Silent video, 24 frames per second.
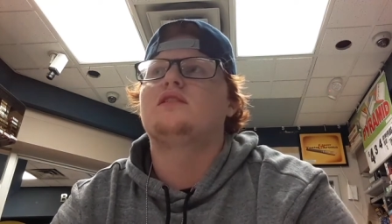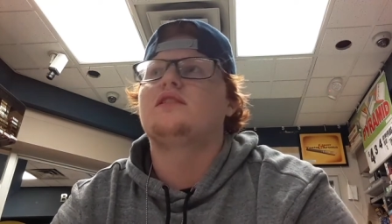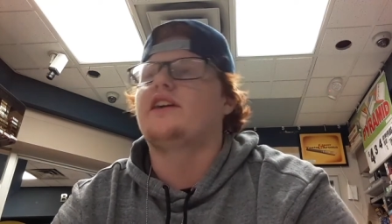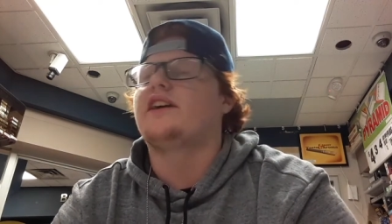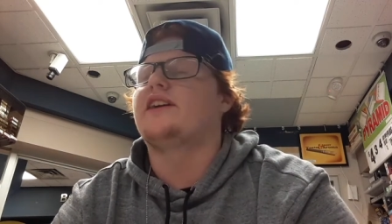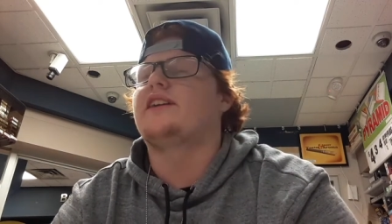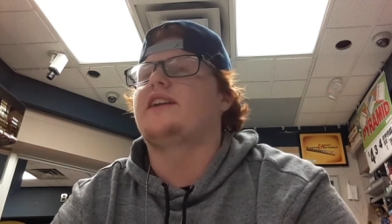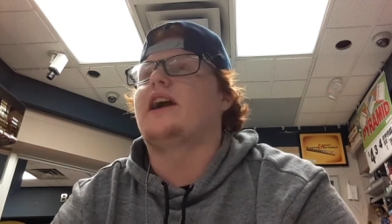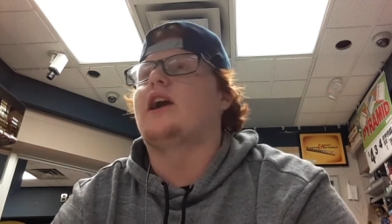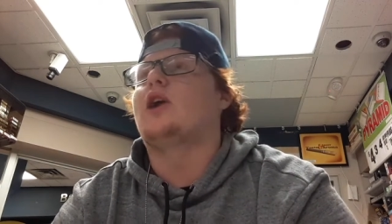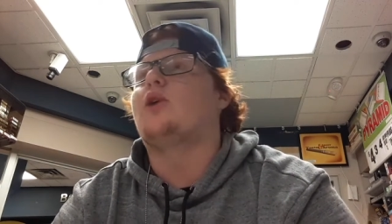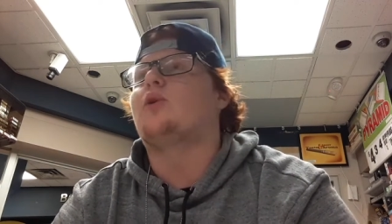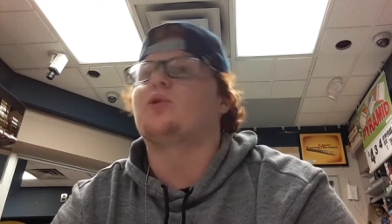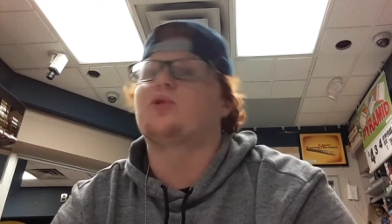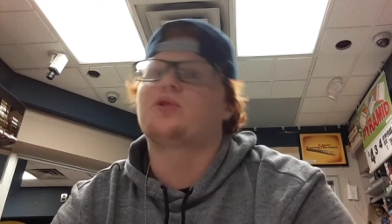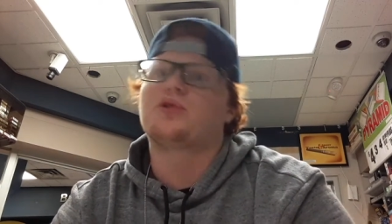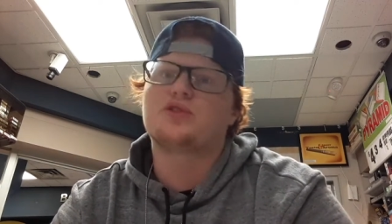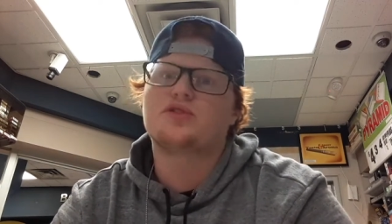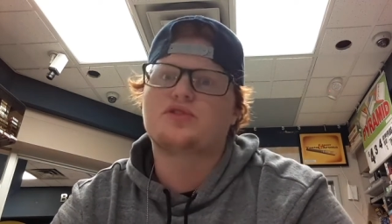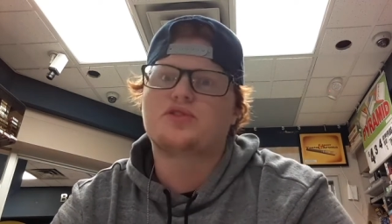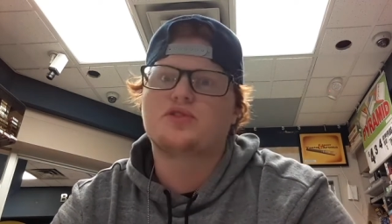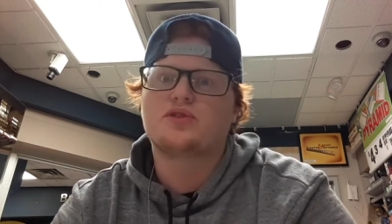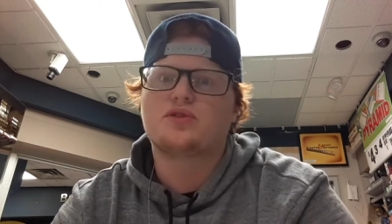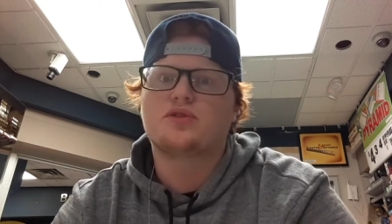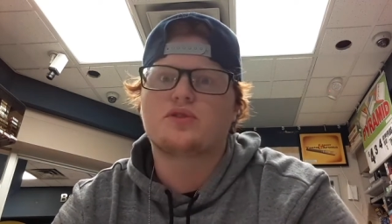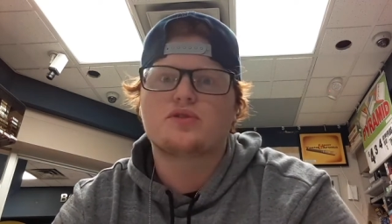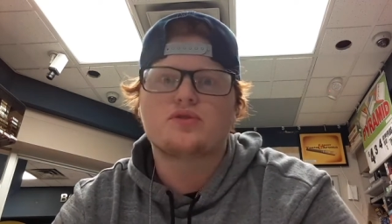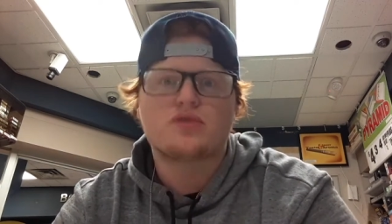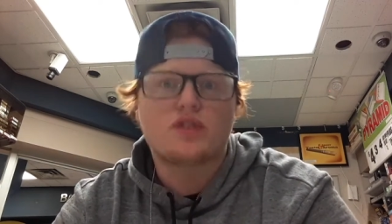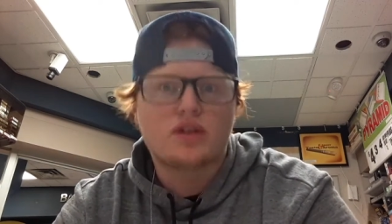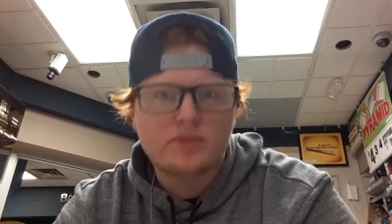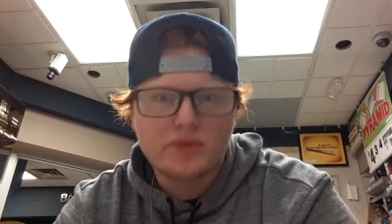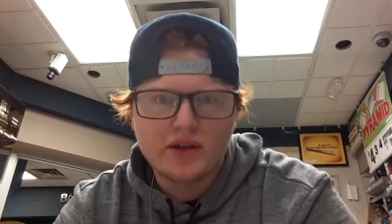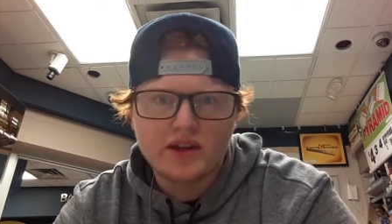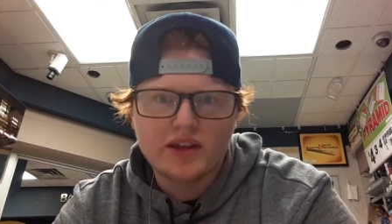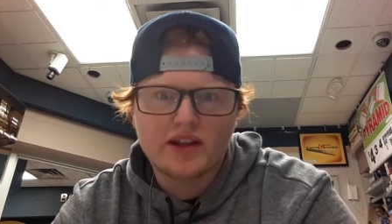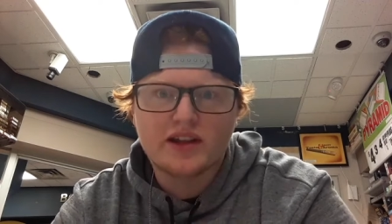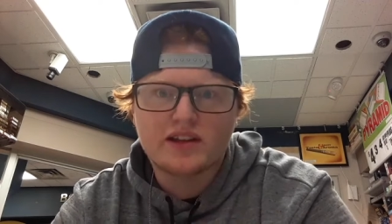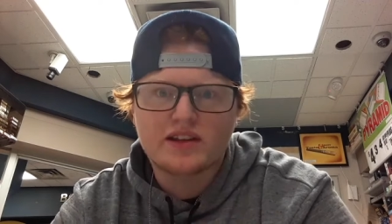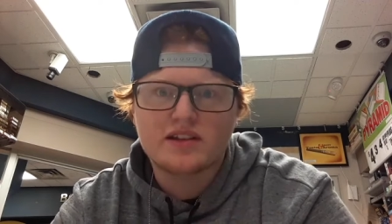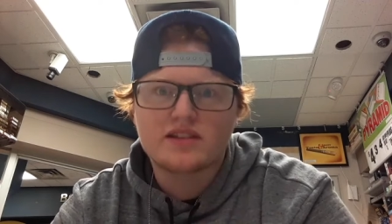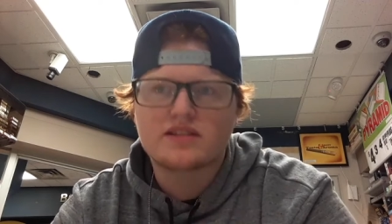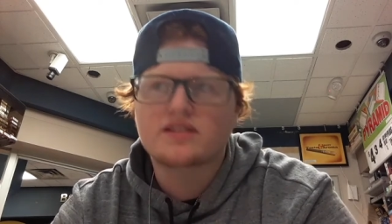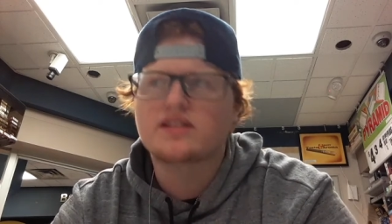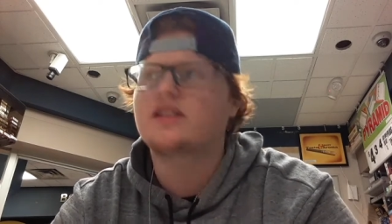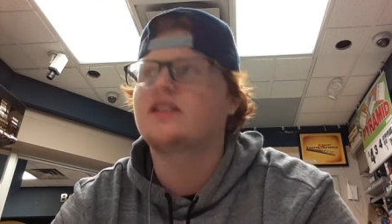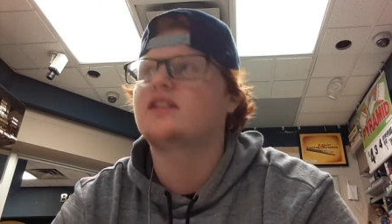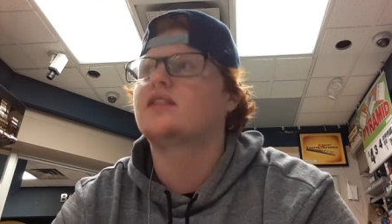an hour or two, so I barely get to
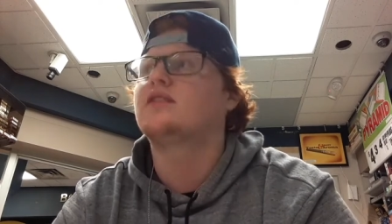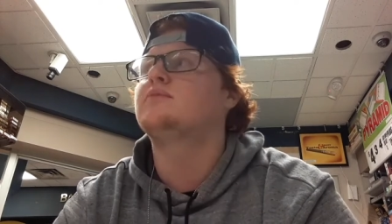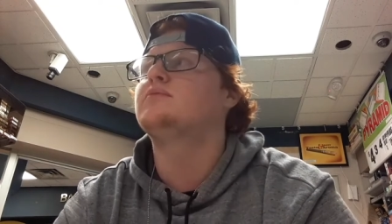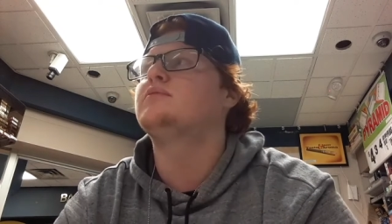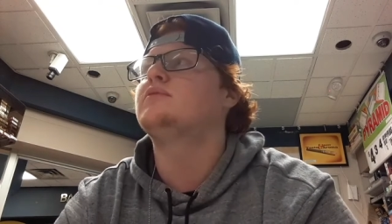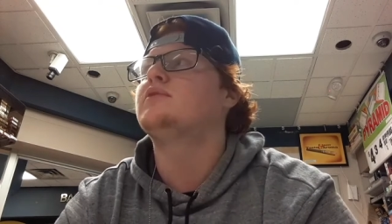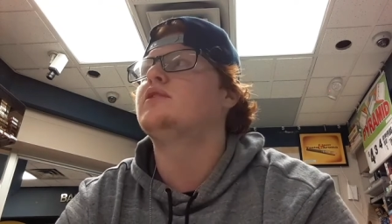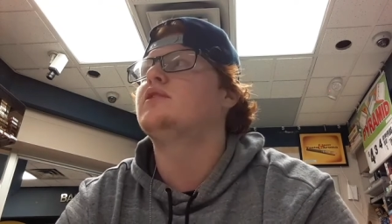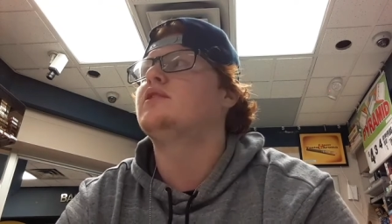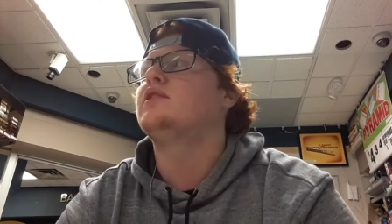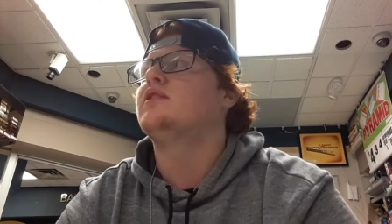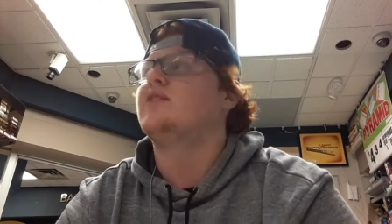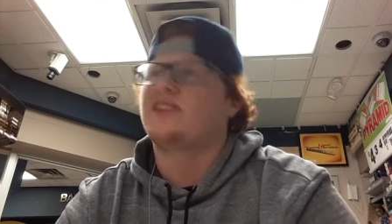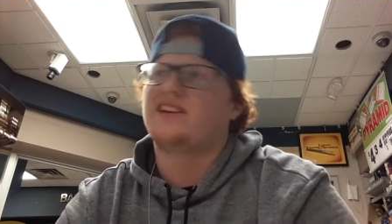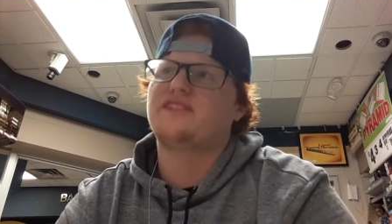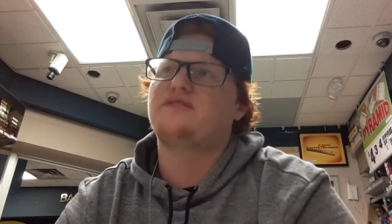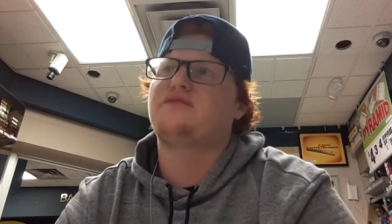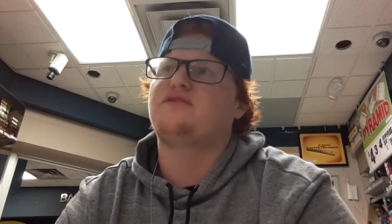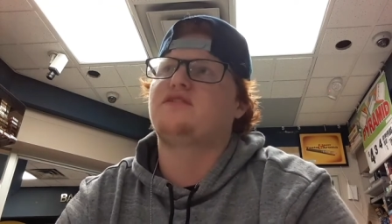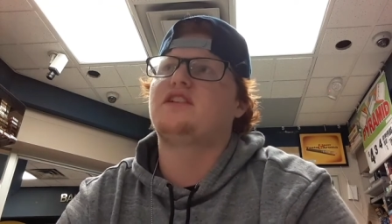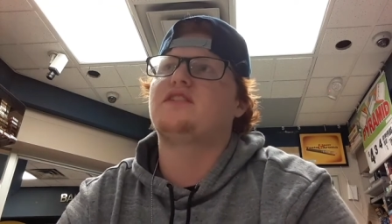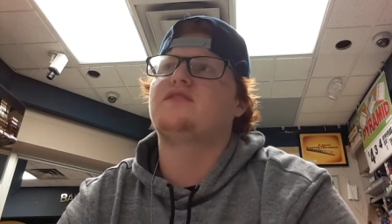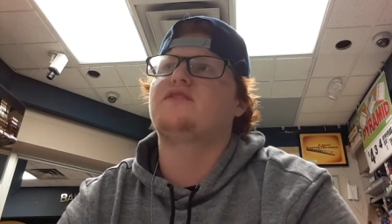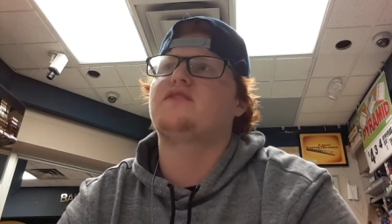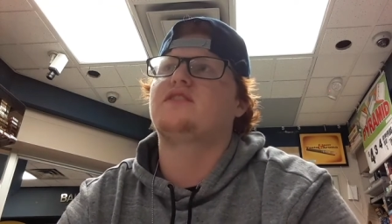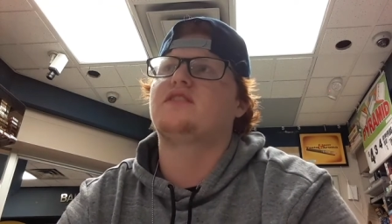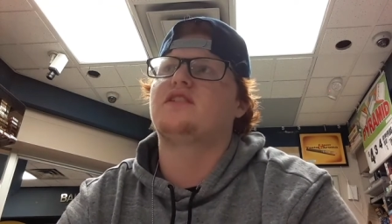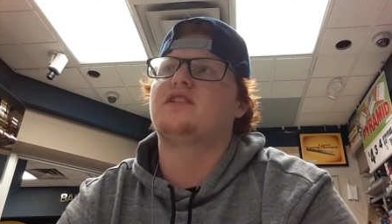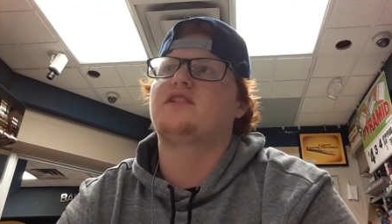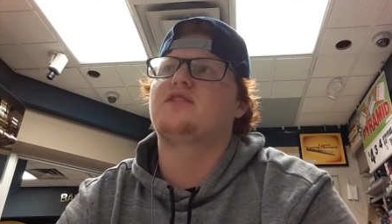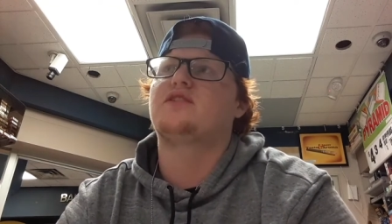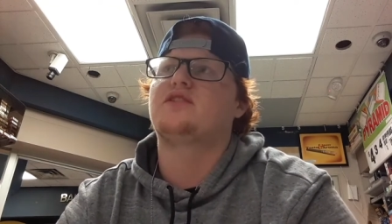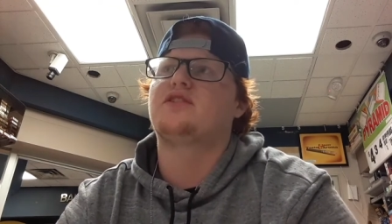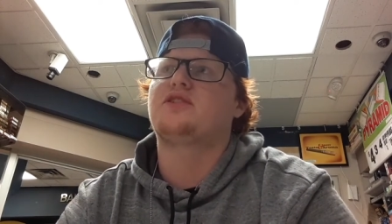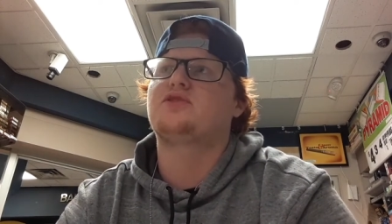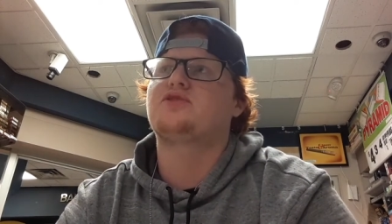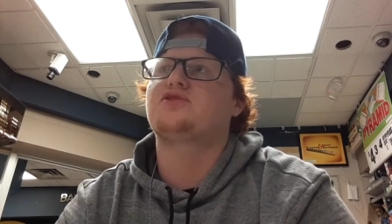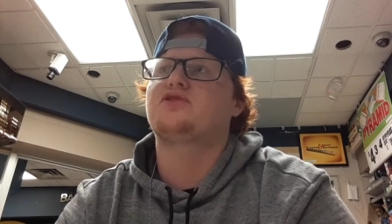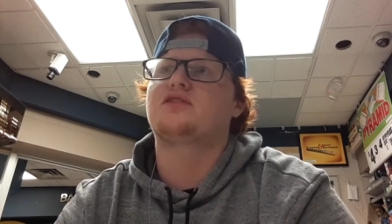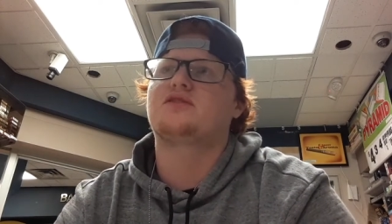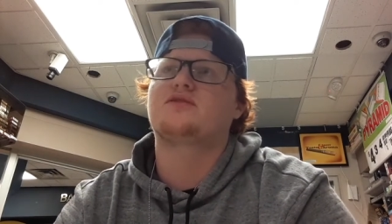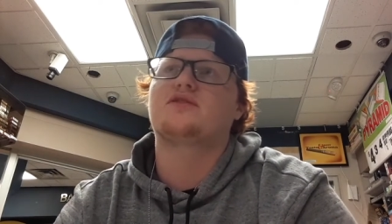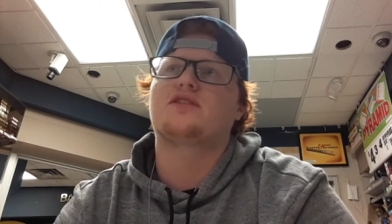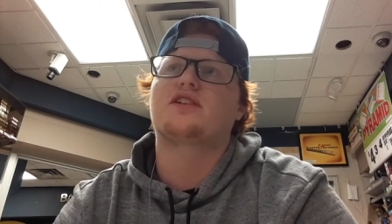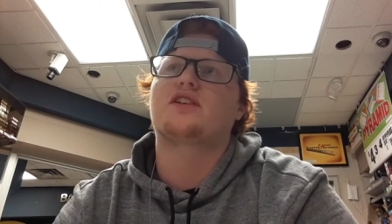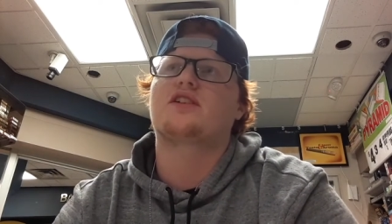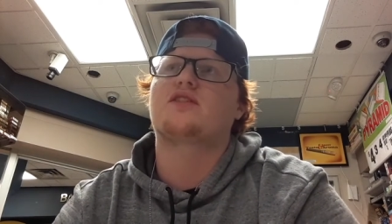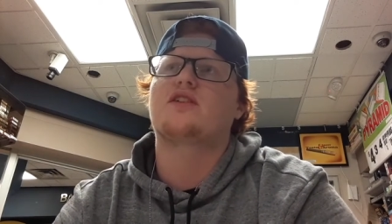see them, if even, and they're usually
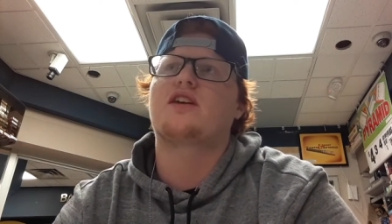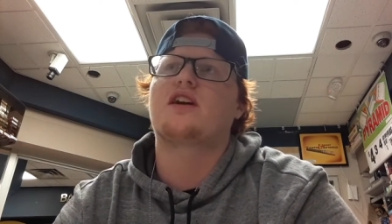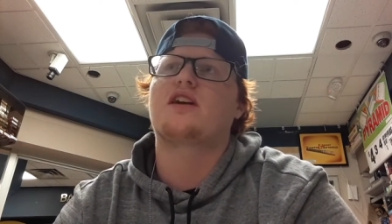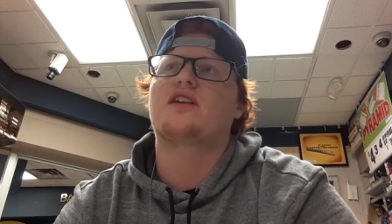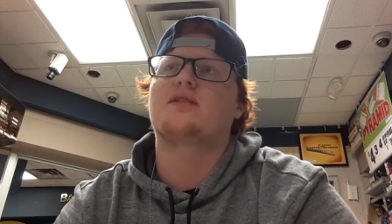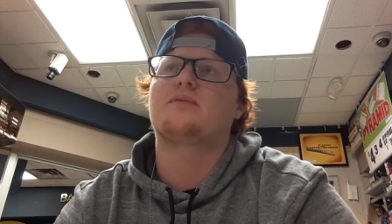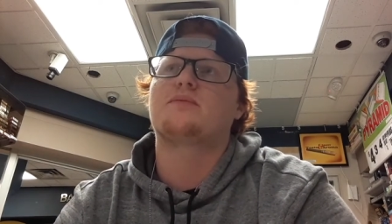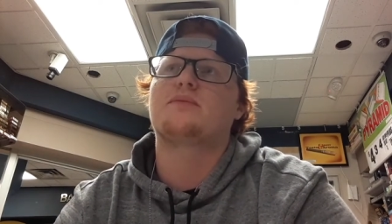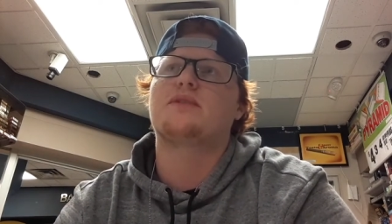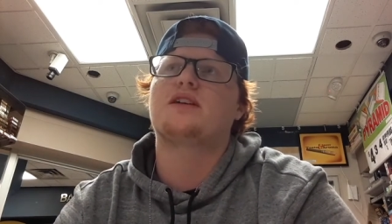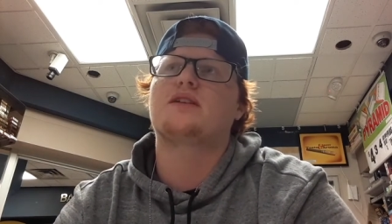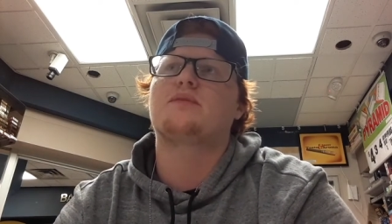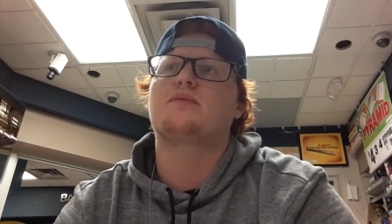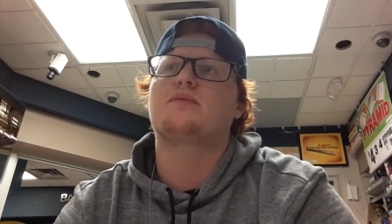running around and being